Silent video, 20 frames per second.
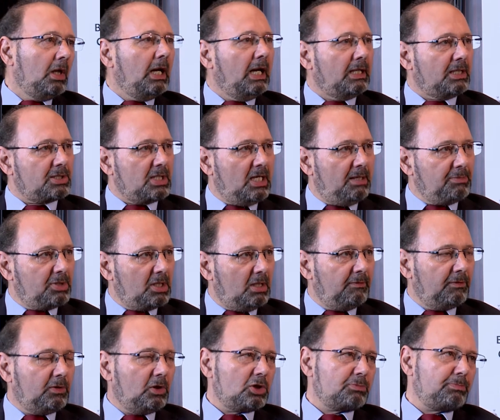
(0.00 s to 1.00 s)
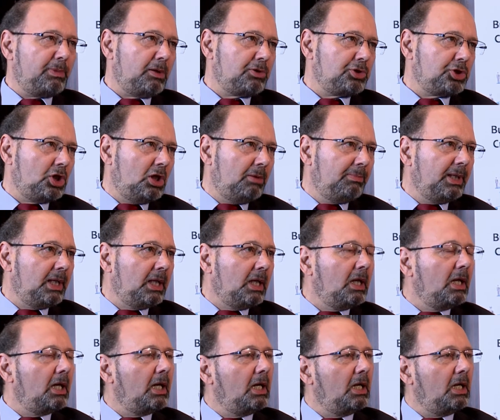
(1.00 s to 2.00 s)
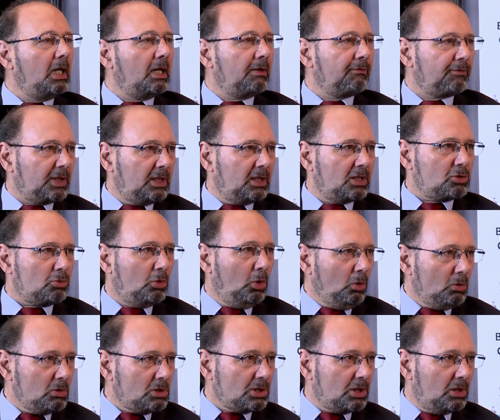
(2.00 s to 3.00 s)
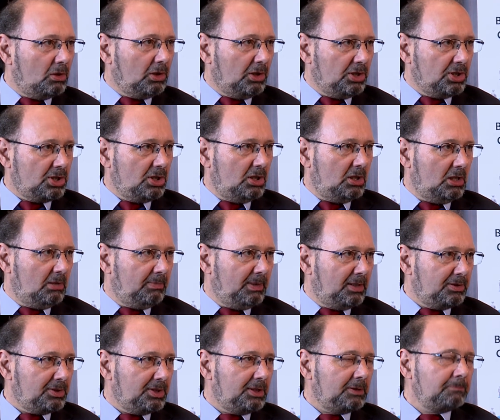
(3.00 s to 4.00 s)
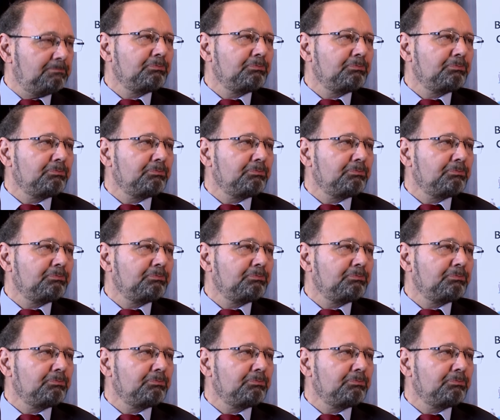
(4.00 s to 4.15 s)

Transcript: At the same time, of course, both Germany uh, and France were also concerned about it.